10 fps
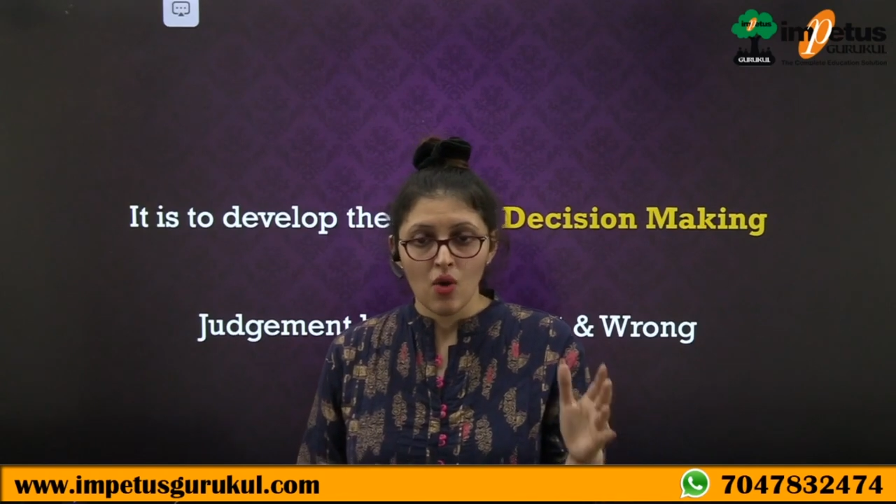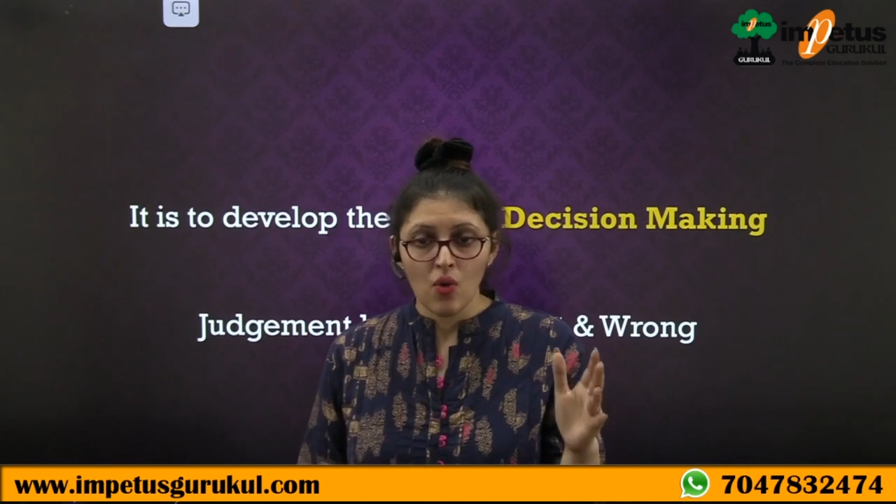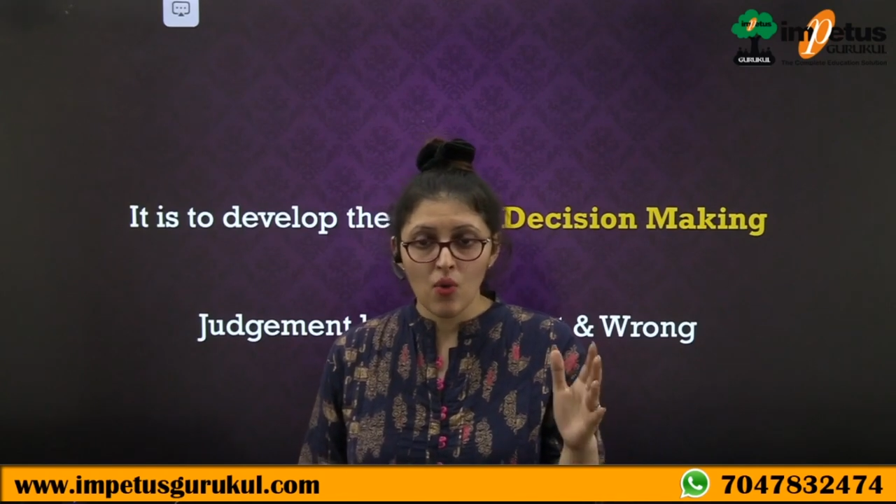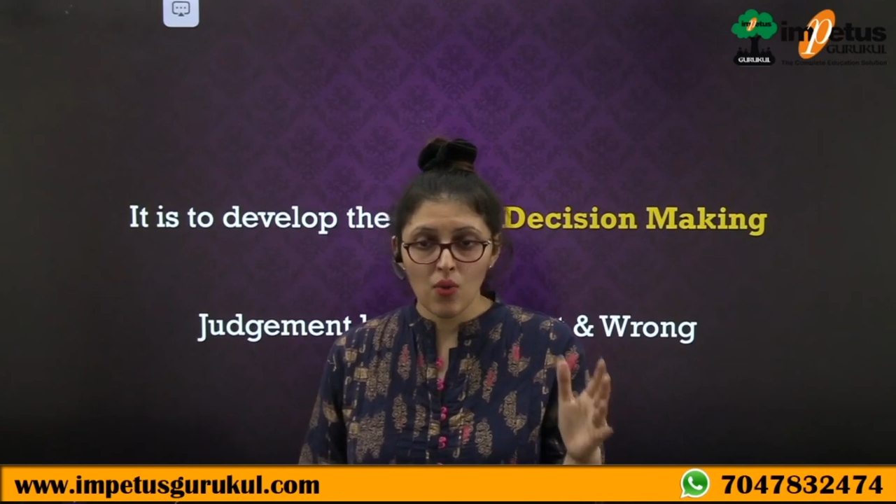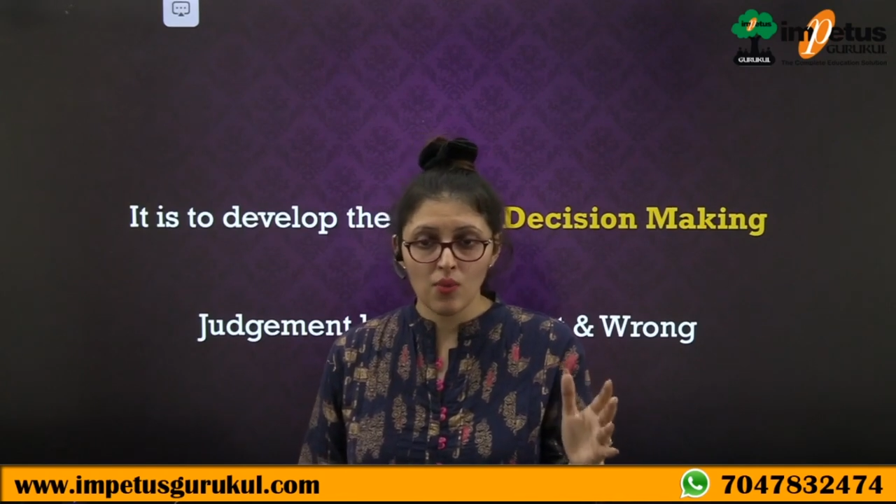
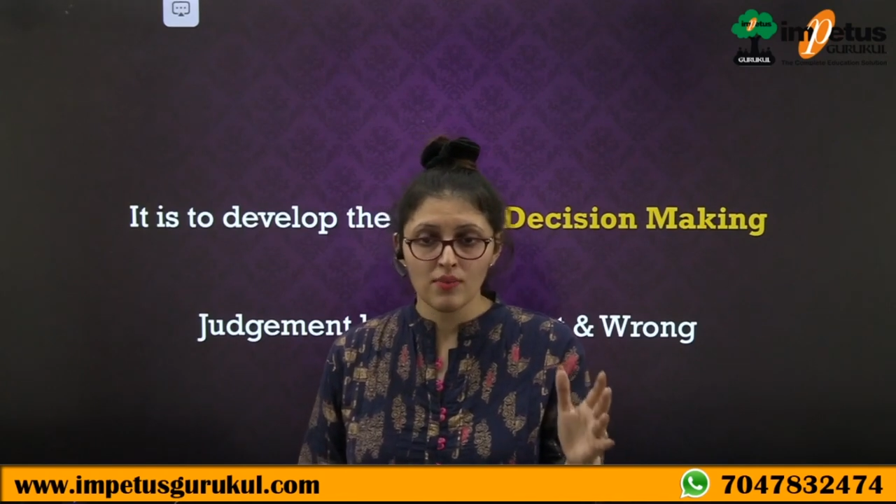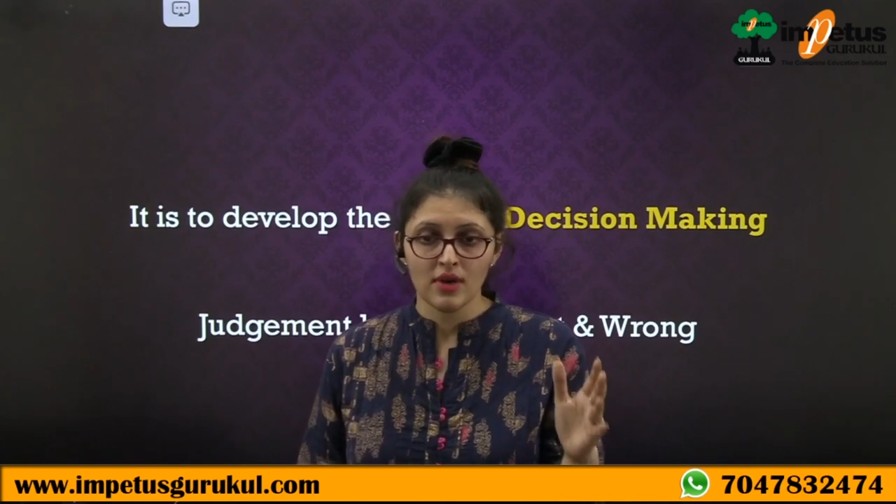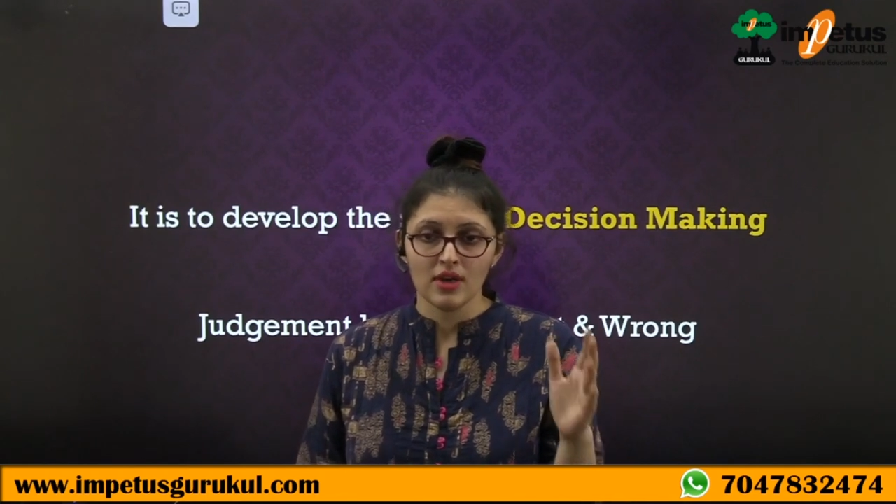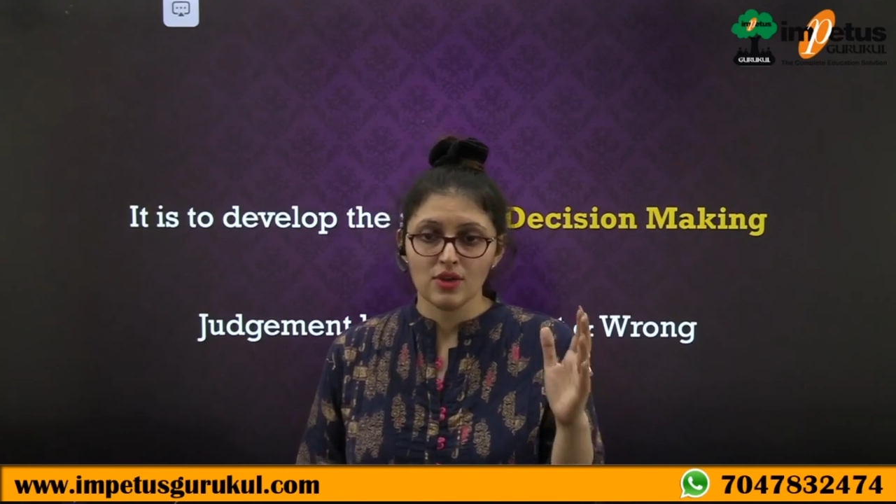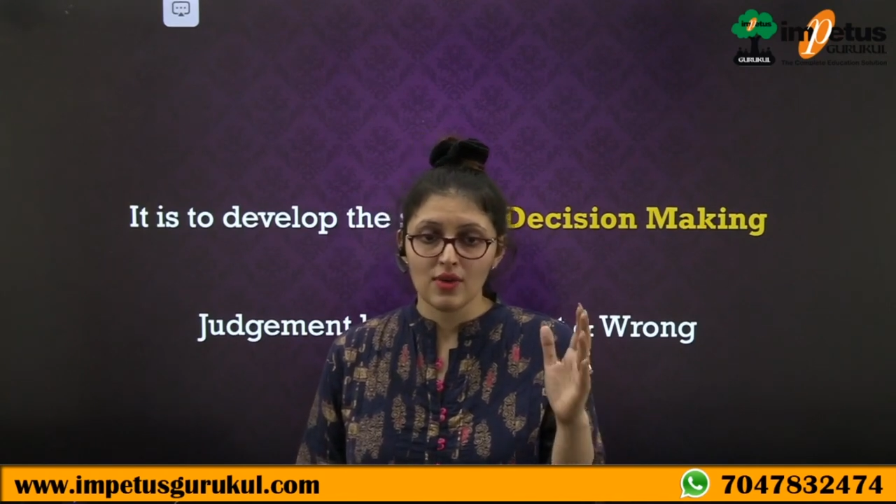whom
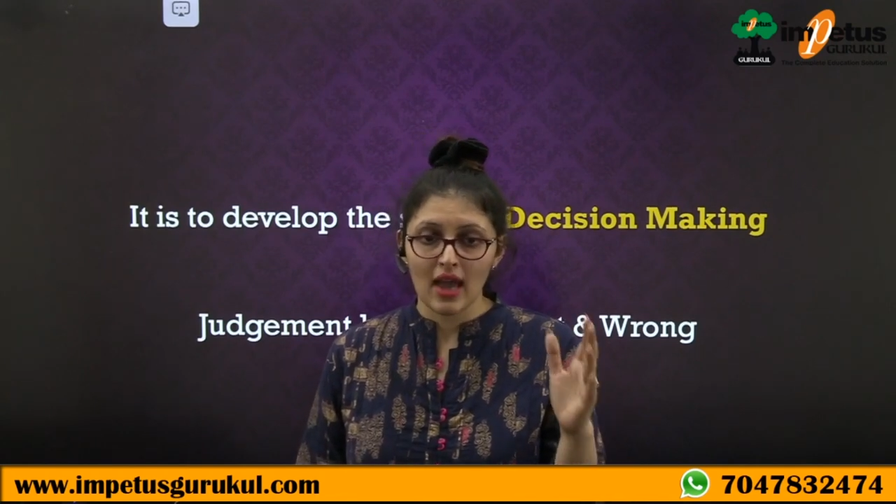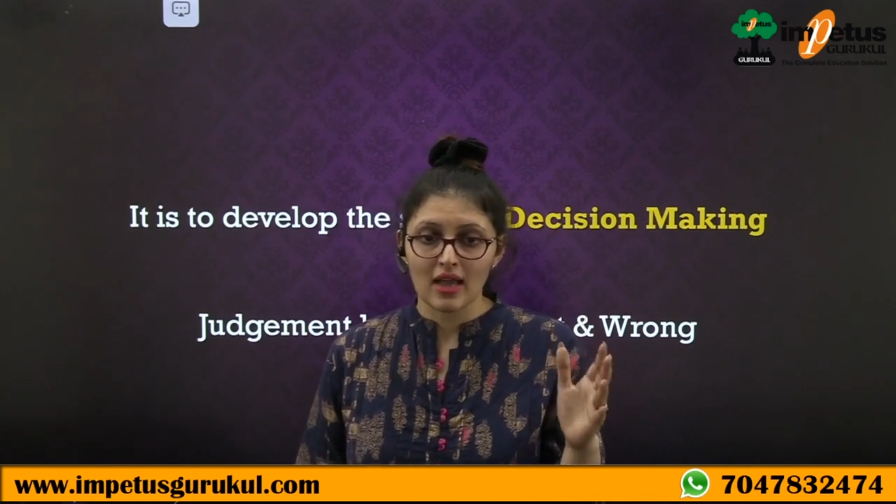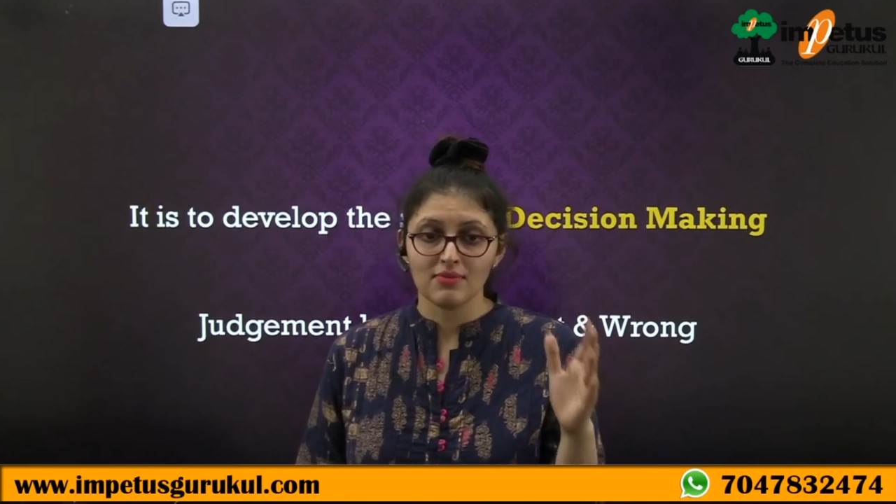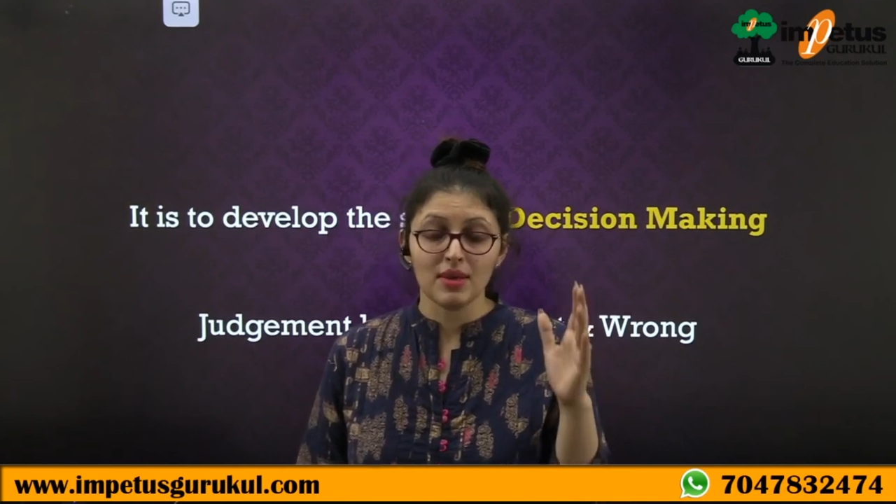you can